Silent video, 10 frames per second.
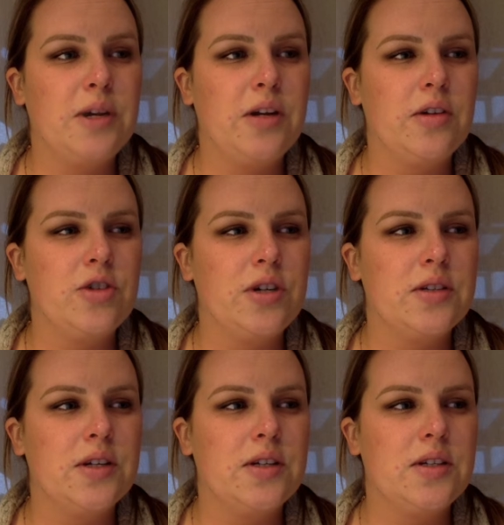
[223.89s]
might not
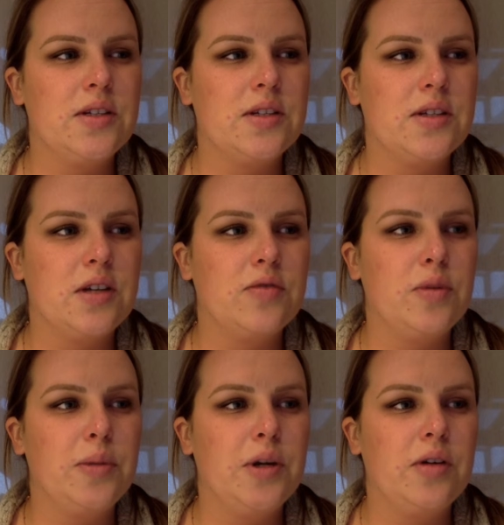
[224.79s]
translate to
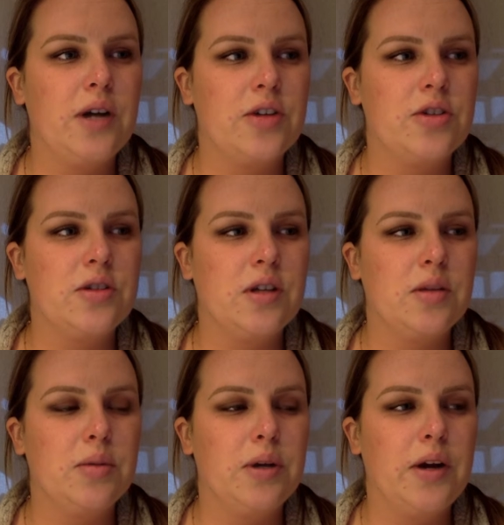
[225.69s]
successful peer interactions on
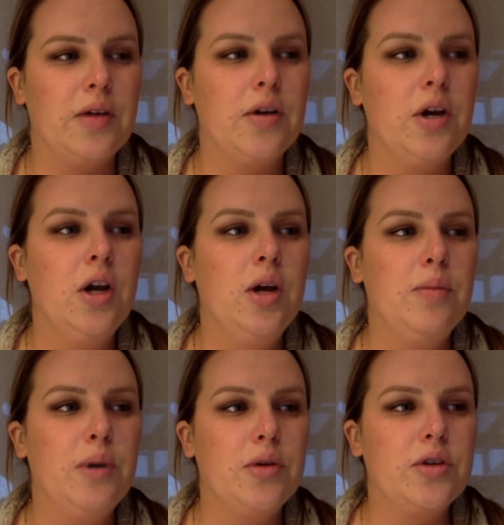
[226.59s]
the playground.
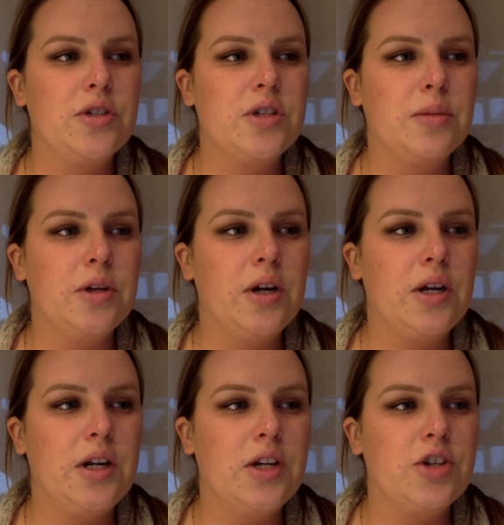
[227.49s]
Both are similar
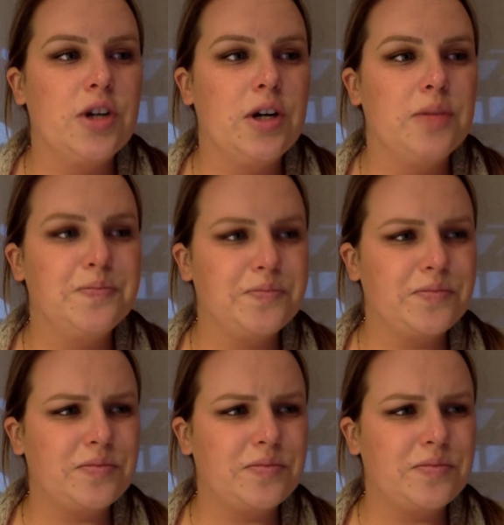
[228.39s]
in nature,